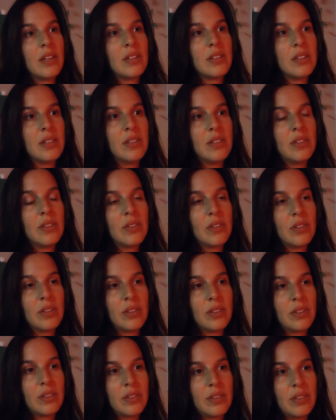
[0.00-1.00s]

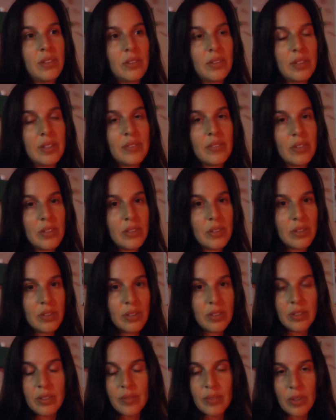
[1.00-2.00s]
your your liver and
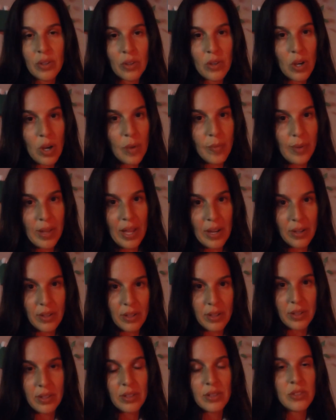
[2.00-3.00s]
your your
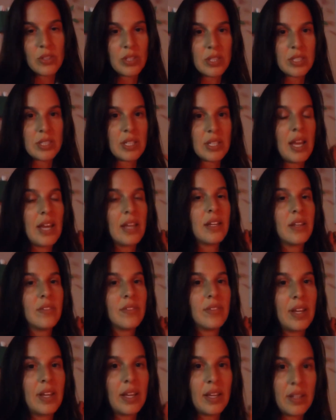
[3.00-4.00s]
gallbladder just kind of
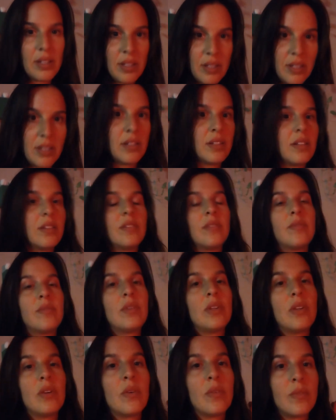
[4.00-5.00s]
like you
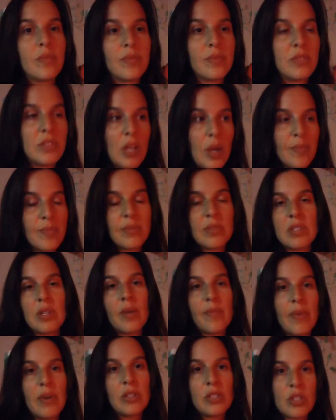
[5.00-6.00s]
know dumps a
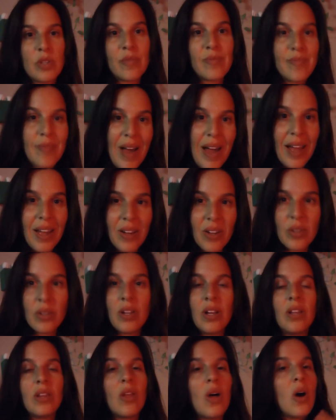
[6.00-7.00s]
bunch of bile
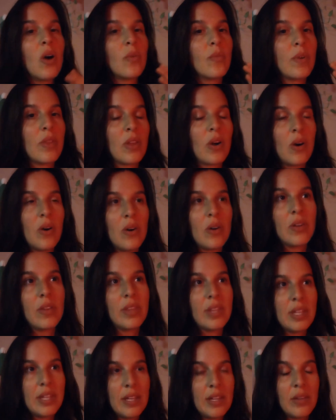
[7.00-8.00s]
along with all
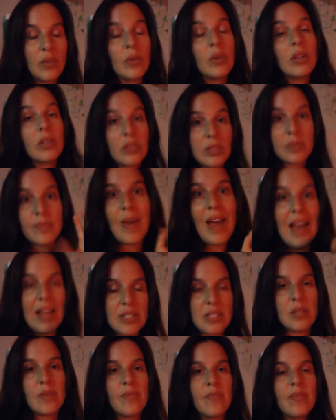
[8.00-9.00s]
the well, it'll
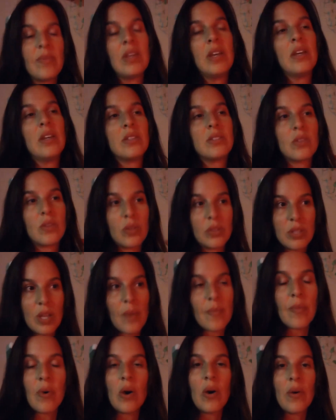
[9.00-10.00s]
spasm so it'll dump
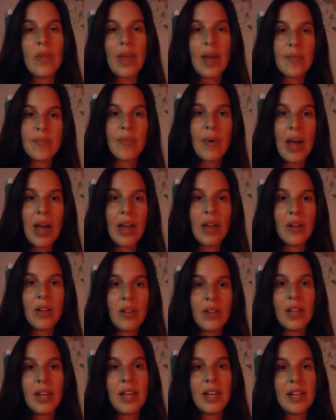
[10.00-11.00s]
all that bile
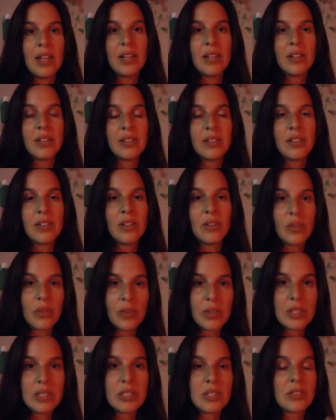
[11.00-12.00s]
and you know
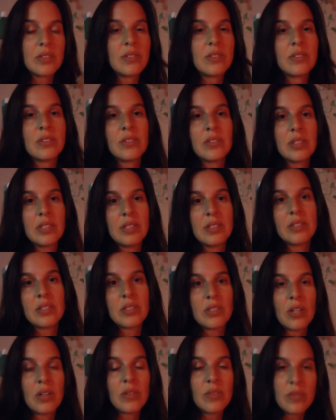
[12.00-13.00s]
crystals and
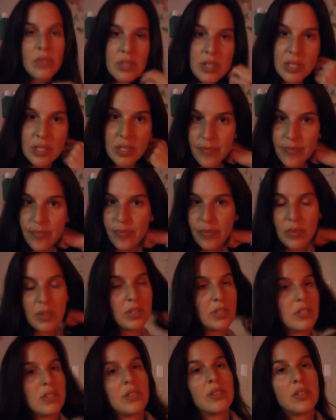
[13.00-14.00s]
stones and
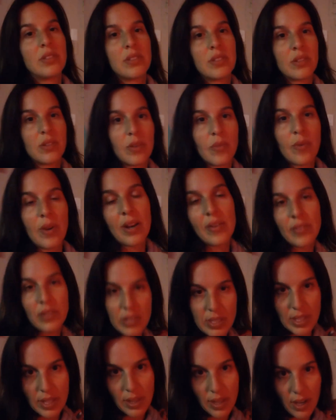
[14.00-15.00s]
soot or whatever's
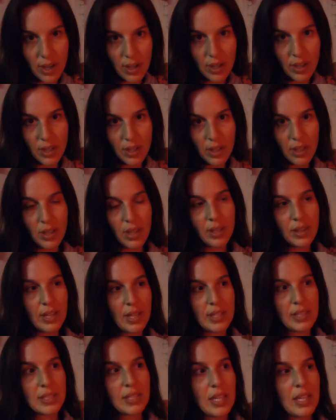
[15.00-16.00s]
in there that
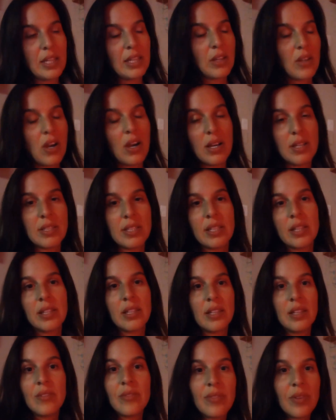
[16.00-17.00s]
is causing the
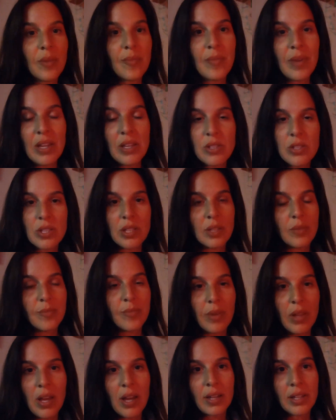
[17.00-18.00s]
inflammation and
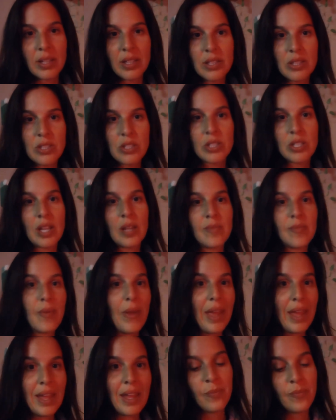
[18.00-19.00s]
blockage and
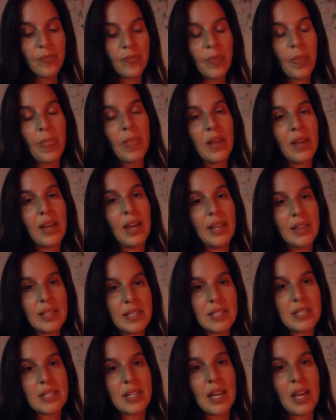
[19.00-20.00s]
pain at this
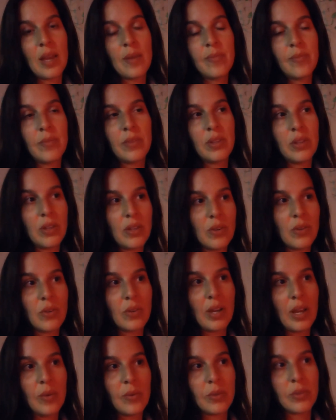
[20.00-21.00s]
time you know i
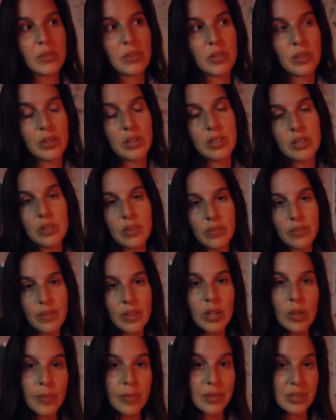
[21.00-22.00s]
will turn into fetal
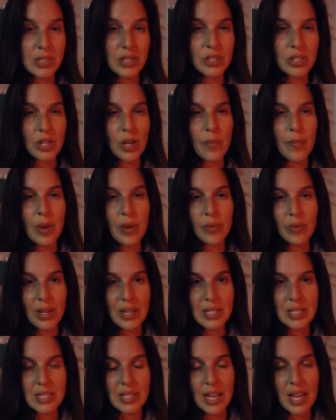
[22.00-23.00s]
position on my right
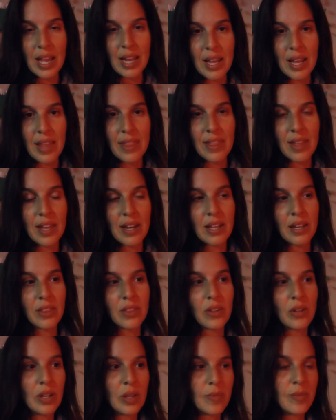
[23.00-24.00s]
side then in
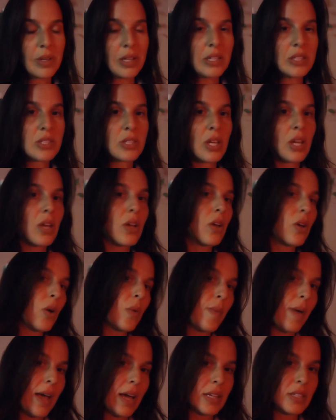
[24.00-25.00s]
30 minutes go
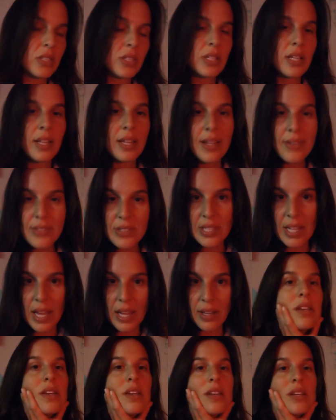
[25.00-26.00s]
back to the left side
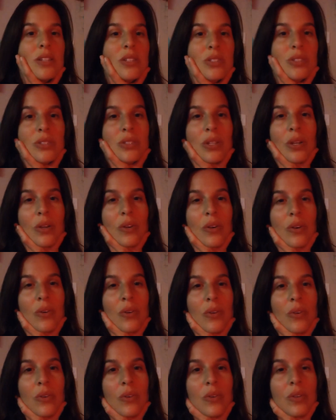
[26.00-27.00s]

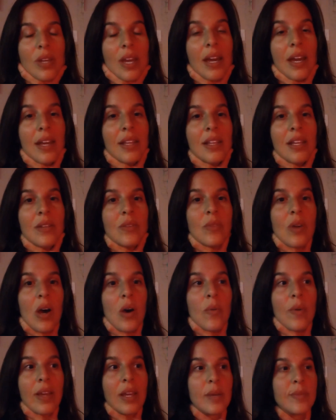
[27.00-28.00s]
so yeah and then i'll
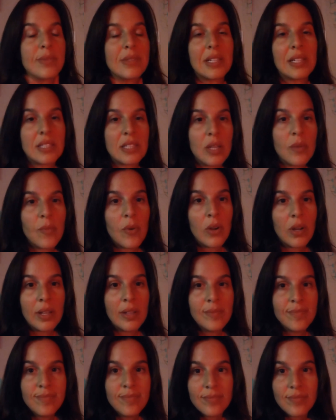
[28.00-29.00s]
wake up six in the morning
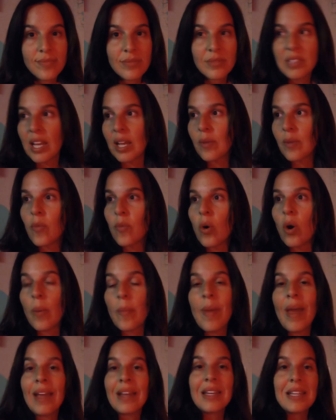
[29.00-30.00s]
take more
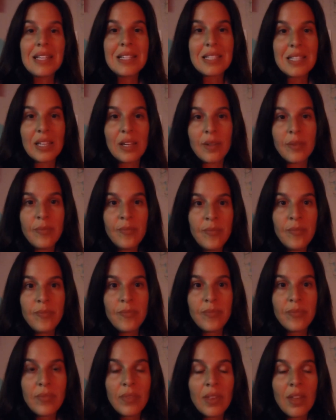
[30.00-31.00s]
magnesium
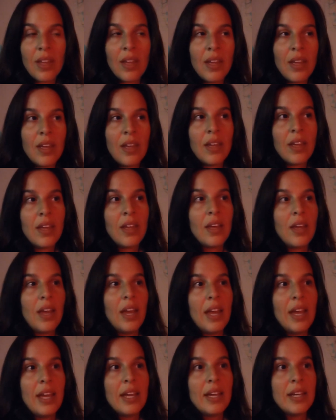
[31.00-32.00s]

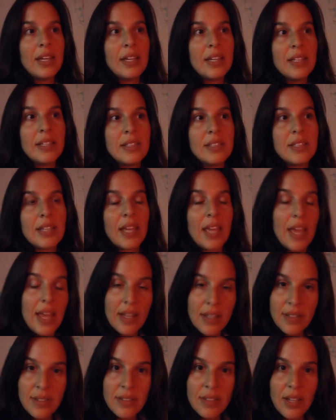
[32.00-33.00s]
and again
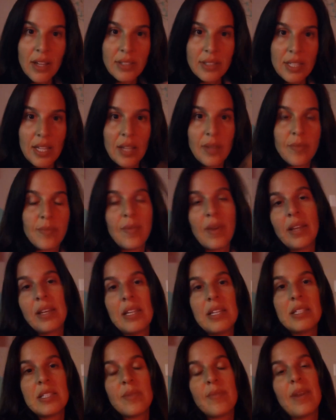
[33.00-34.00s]
i'll take
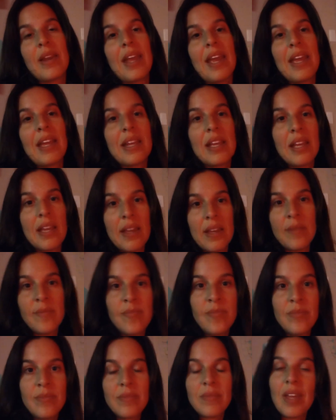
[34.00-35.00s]
magnesium at 8 a.m
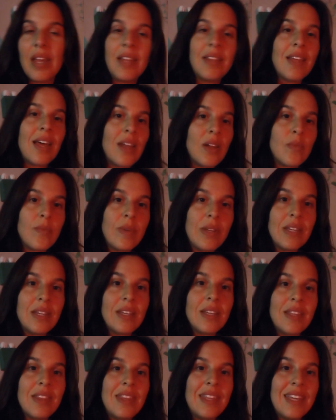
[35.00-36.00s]
and that'll be
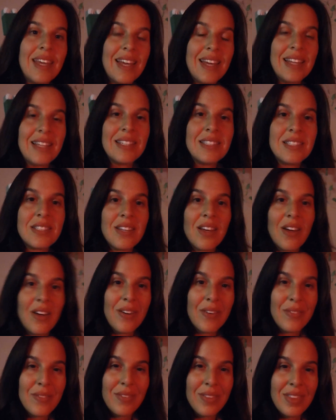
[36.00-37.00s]
the end of
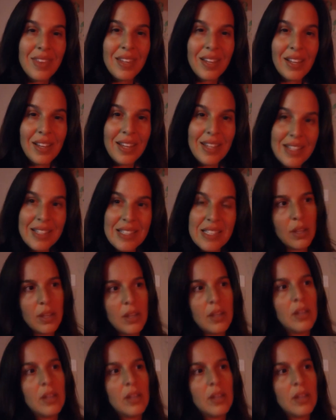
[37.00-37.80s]
the cleanse.